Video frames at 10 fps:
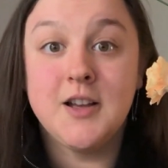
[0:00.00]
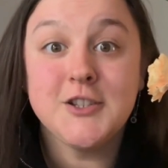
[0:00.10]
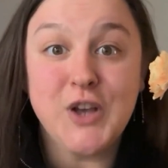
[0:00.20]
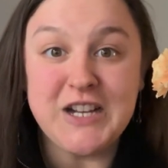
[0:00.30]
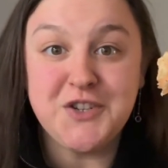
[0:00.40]

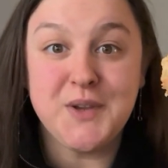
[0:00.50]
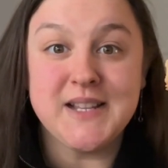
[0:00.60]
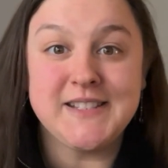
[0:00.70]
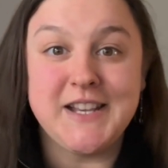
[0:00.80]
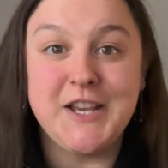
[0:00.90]
So as you
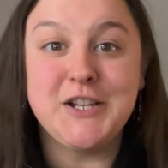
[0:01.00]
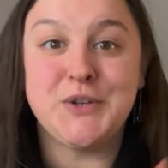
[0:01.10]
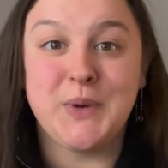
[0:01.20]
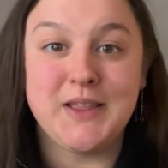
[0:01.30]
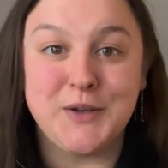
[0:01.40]
can see,
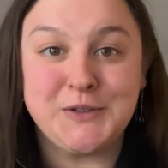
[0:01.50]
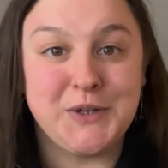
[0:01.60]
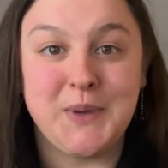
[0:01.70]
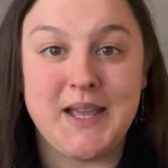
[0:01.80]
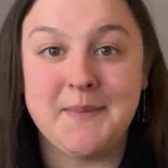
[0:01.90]
doing those 2
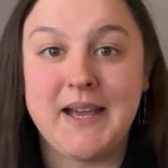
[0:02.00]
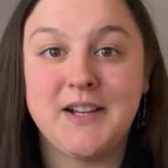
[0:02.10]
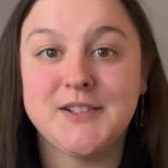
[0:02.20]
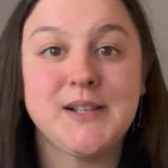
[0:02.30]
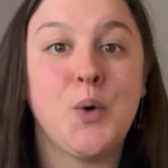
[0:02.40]

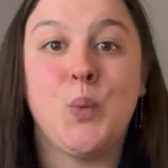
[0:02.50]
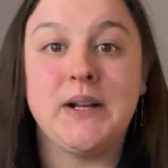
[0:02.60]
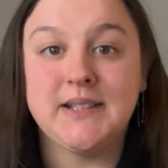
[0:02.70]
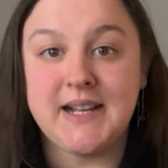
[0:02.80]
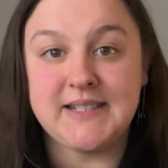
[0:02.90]
emails
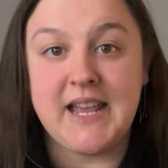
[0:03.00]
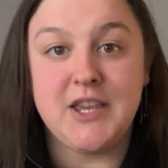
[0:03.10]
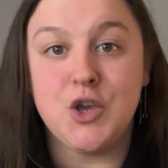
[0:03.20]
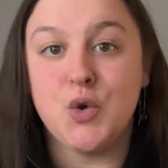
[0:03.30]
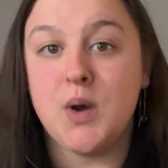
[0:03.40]
will not
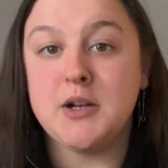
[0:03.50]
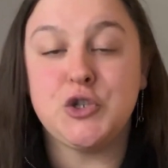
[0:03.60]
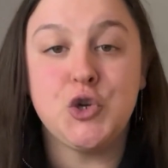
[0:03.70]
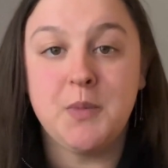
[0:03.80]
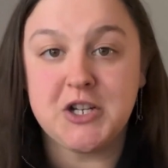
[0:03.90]
take you
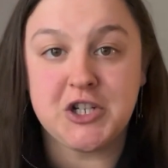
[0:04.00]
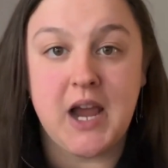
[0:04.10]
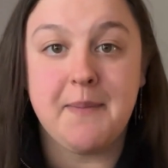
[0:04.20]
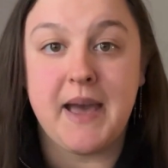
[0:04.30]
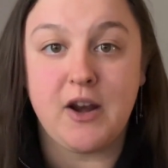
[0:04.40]
too much
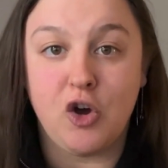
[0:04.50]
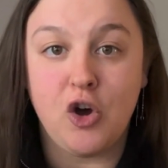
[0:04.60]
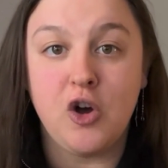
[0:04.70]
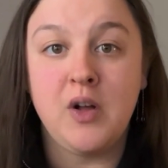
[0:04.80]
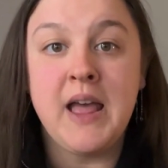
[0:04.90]
time at
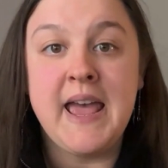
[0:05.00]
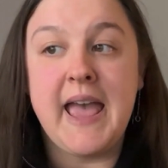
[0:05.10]
all,